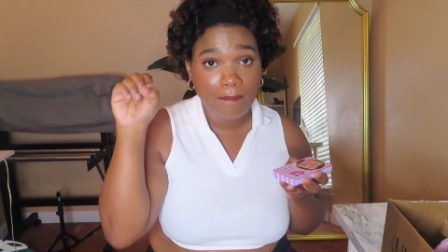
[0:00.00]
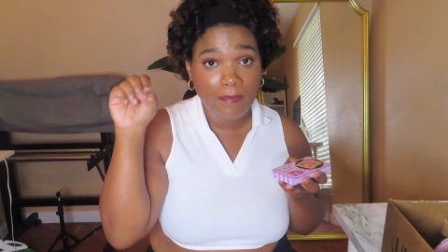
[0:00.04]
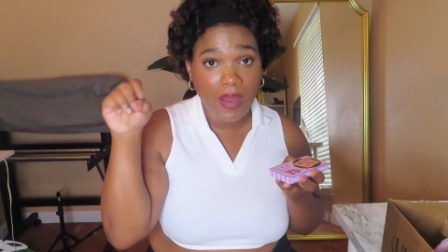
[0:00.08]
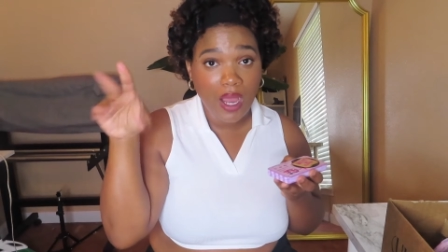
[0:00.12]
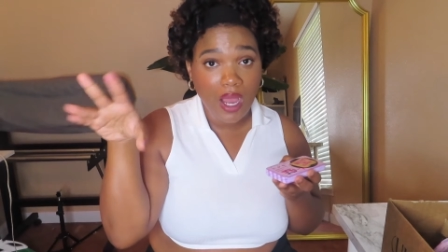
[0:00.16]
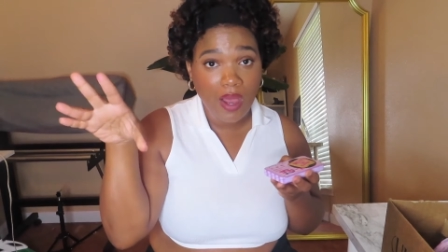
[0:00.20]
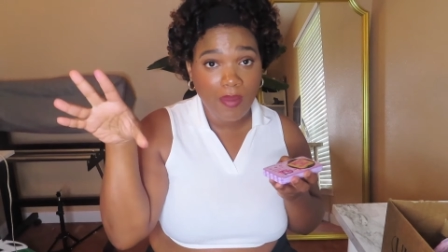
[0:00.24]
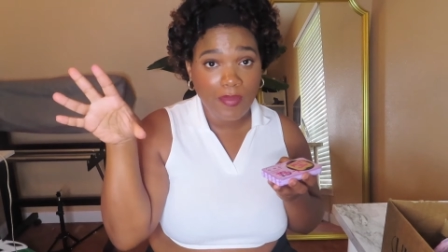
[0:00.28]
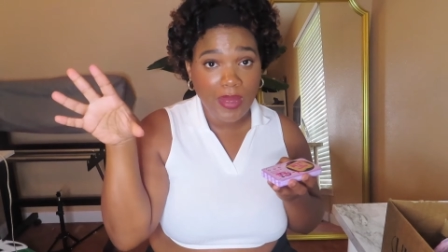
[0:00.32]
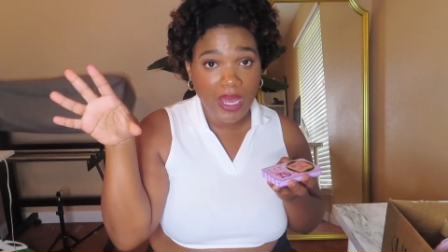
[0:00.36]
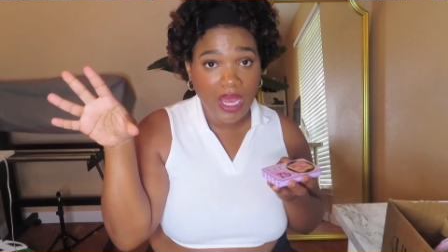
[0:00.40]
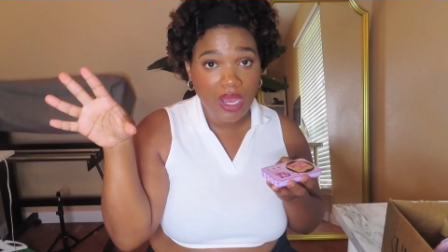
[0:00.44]

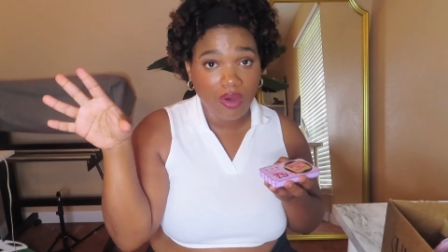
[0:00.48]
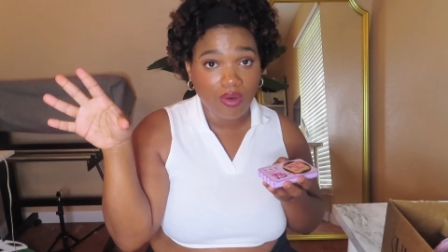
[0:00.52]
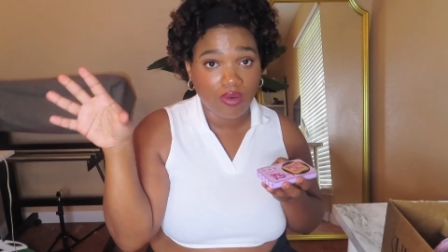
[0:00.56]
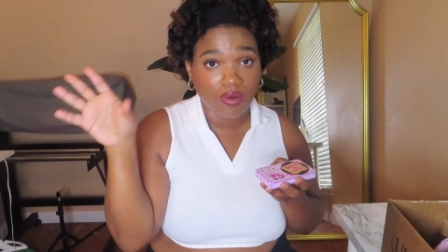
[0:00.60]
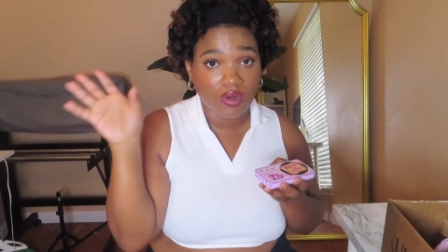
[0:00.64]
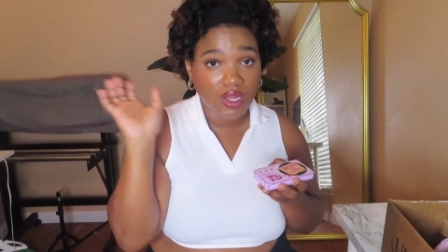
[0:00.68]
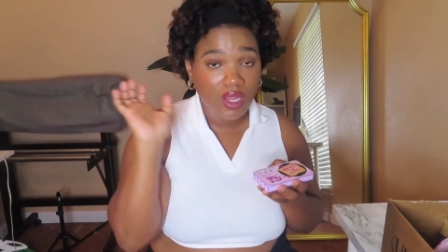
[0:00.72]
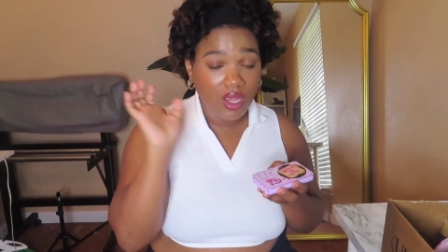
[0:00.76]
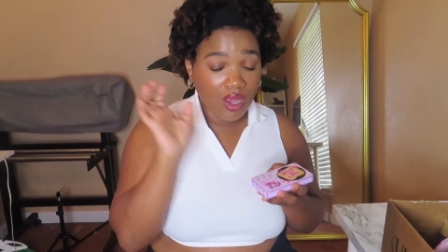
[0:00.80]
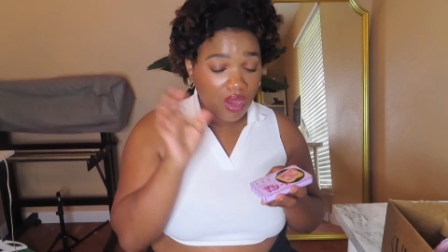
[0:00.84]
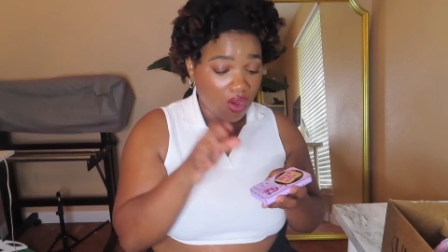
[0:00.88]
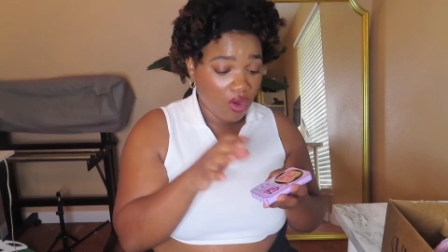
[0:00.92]
pop
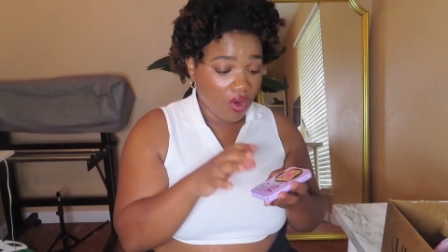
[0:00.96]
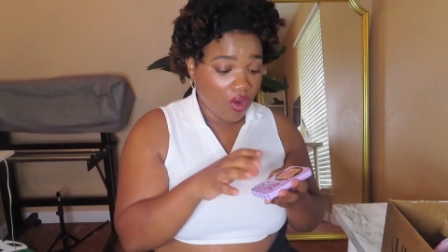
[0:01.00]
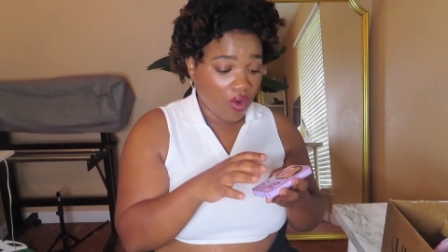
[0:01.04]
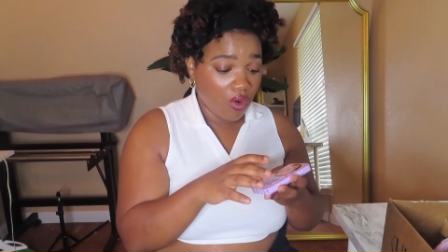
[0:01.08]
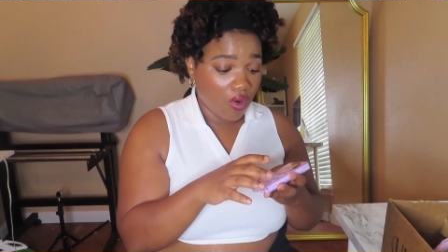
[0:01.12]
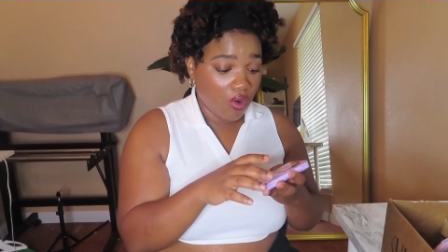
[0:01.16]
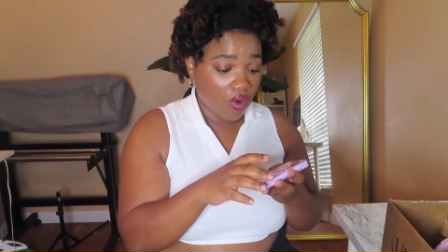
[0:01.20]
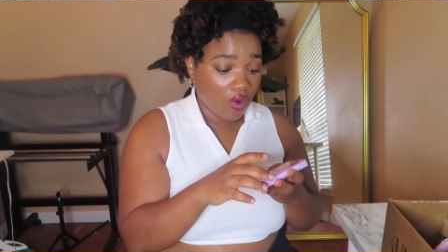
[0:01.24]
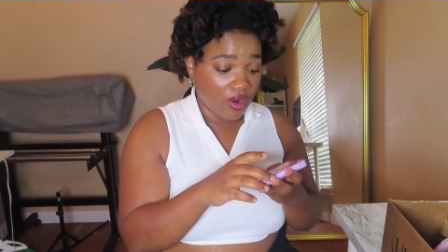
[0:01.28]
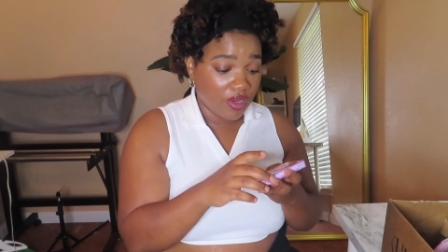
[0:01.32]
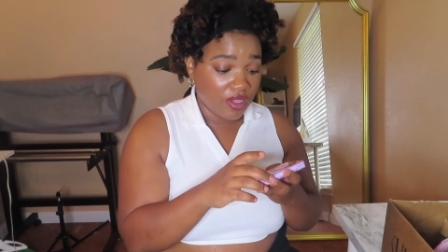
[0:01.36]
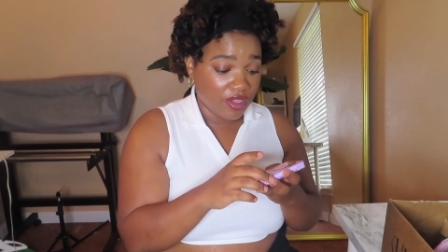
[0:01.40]
out
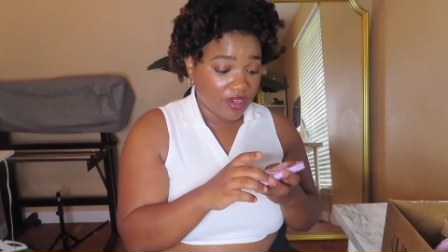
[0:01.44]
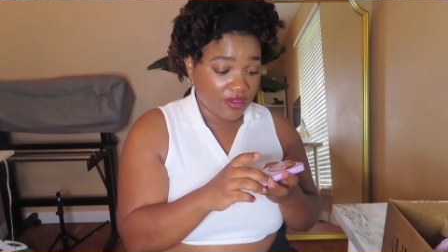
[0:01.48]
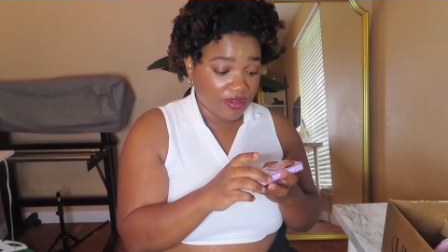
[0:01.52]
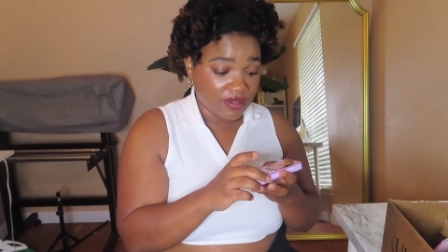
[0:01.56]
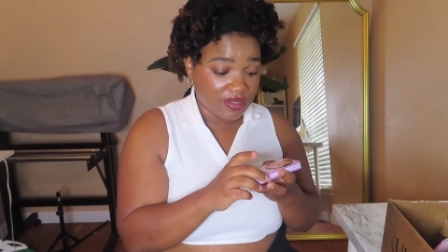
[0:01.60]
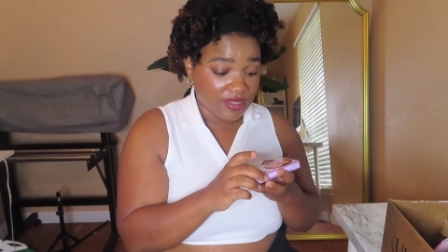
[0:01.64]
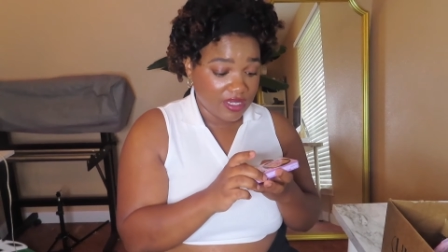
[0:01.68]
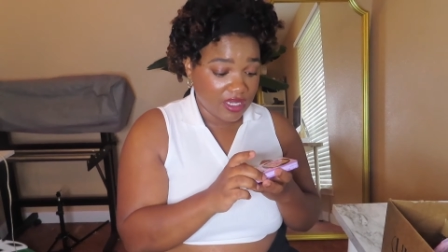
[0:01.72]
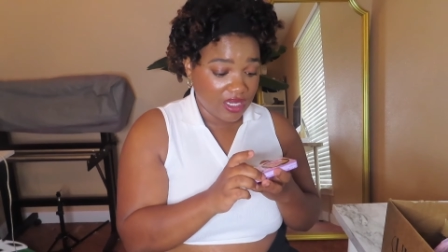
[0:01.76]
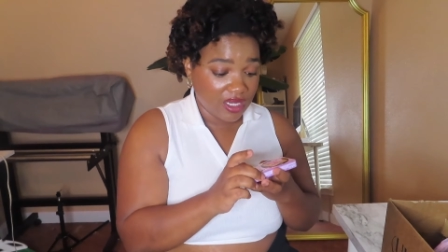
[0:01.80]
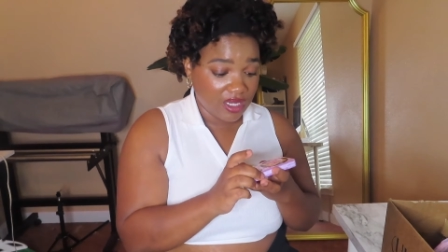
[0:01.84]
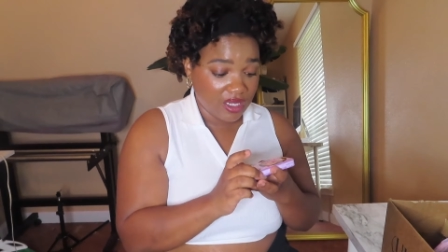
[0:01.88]
on your
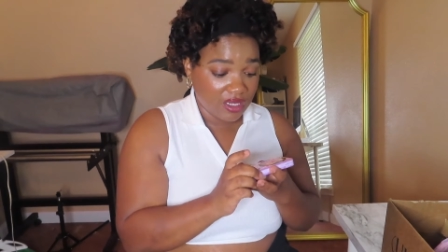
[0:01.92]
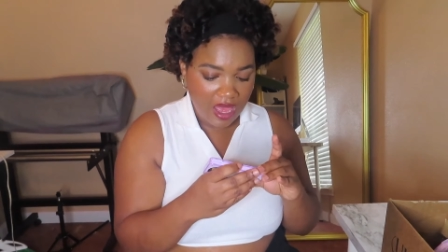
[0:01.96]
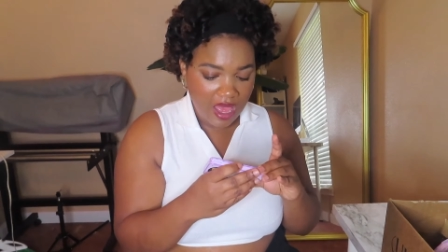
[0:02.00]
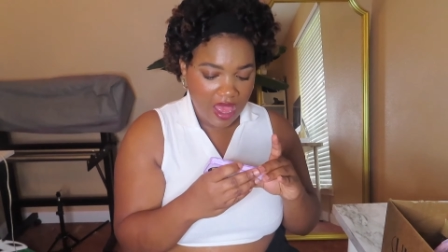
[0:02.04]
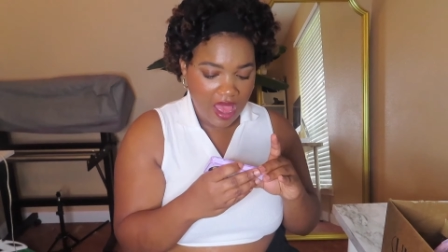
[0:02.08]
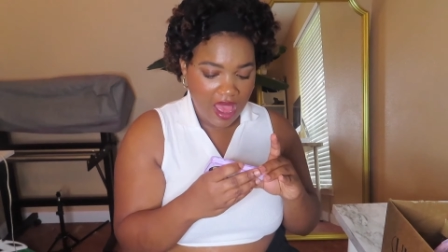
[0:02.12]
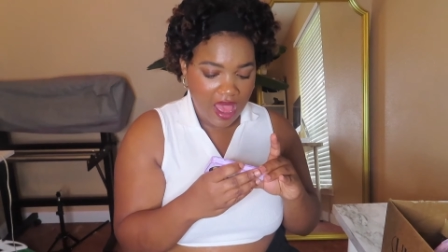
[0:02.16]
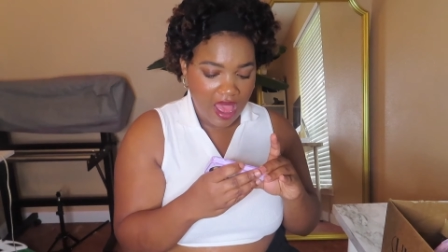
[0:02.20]
skin.